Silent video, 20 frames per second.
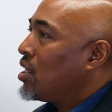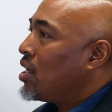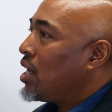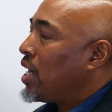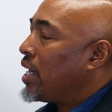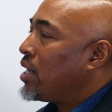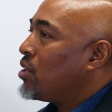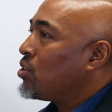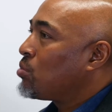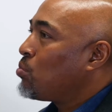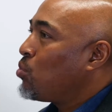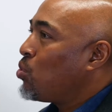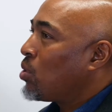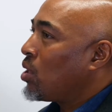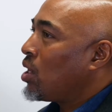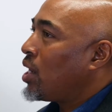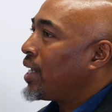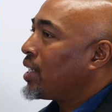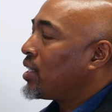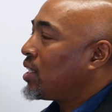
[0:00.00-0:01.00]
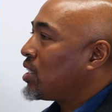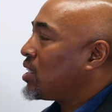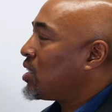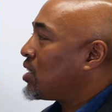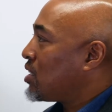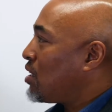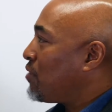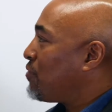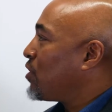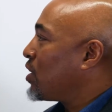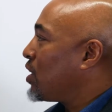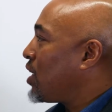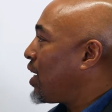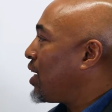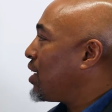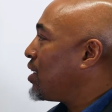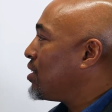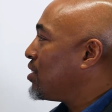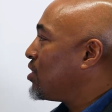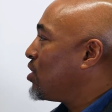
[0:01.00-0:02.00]
and it was more like this is something that
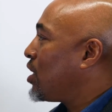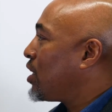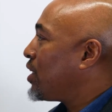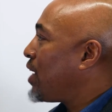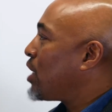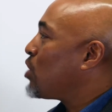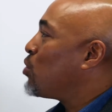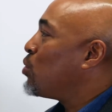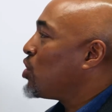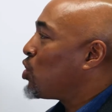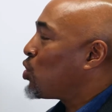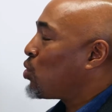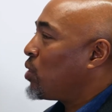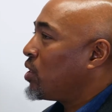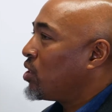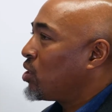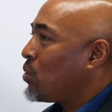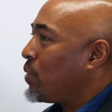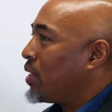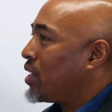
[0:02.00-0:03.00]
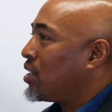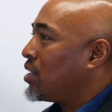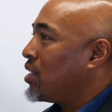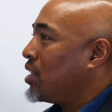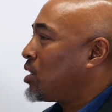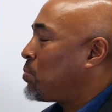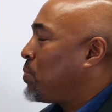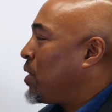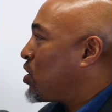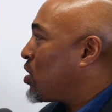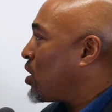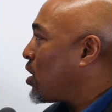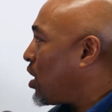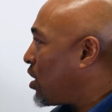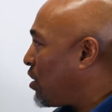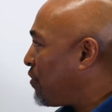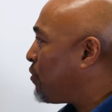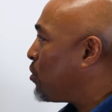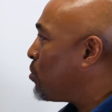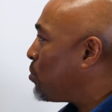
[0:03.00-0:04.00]
that you enjoy doing, especially like the
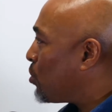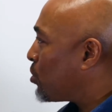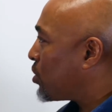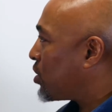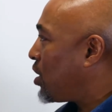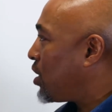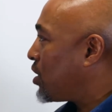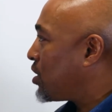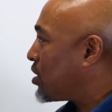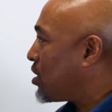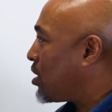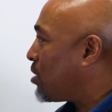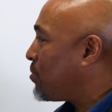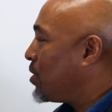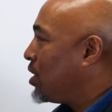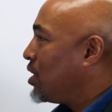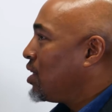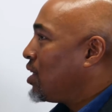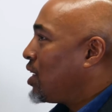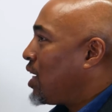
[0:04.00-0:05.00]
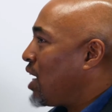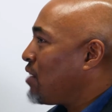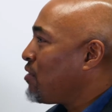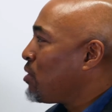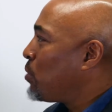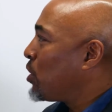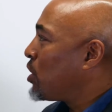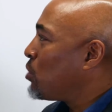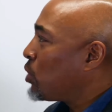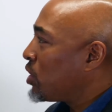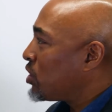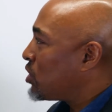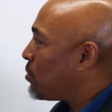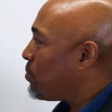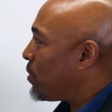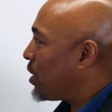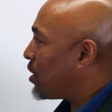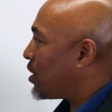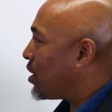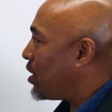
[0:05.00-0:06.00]
football side of stuff. Everybody wanted to
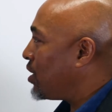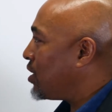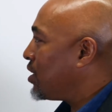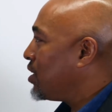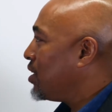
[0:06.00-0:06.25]
make it.